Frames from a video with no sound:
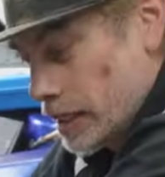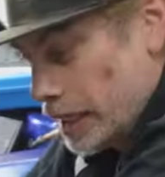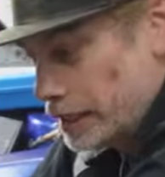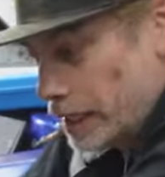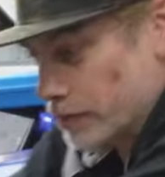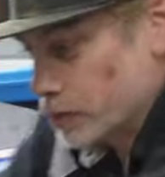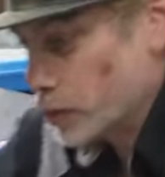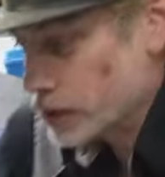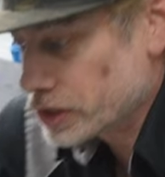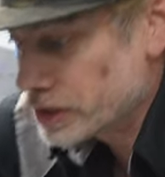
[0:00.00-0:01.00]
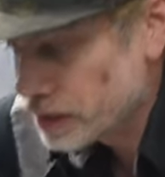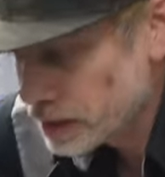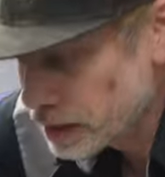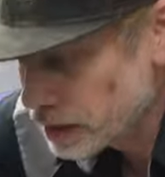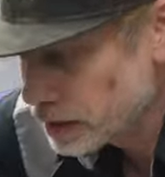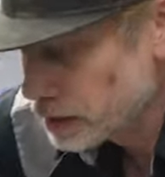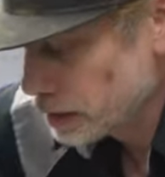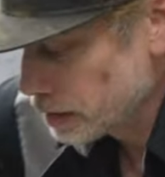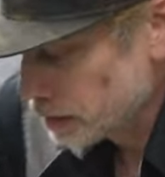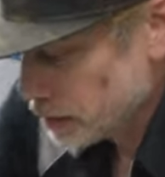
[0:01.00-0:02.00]
And then of course,
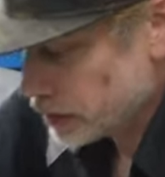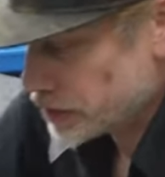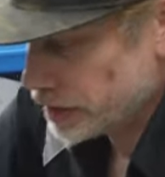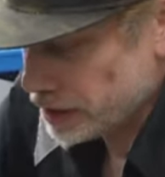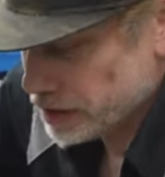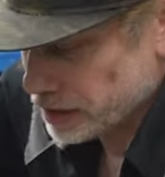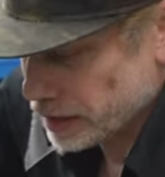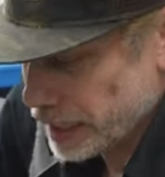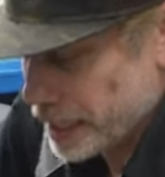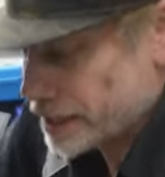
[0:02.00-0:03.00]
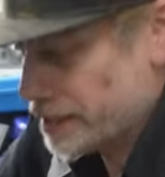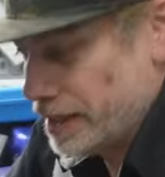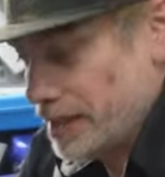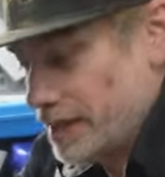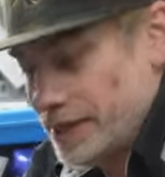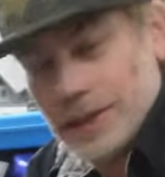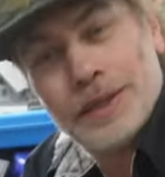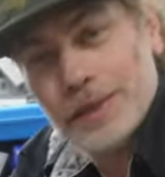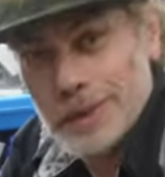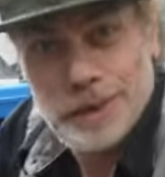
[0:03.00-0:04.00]
let's get into the last,
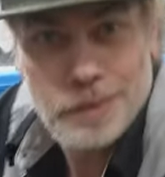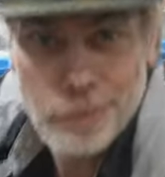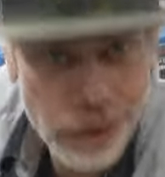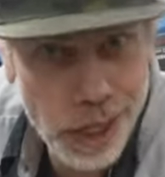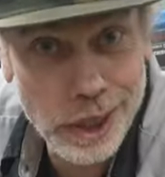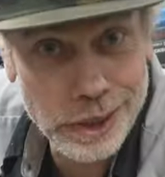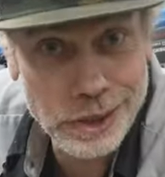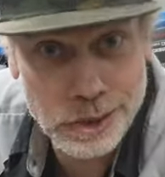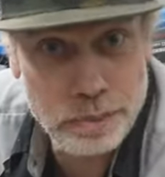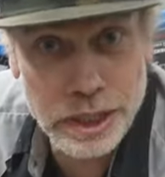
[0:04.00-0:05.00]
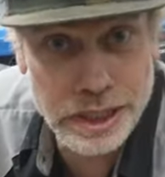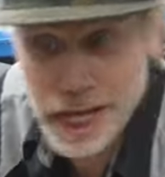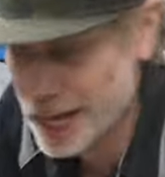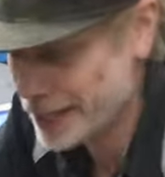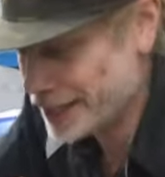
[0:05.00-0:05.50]
but not least, the big daddy.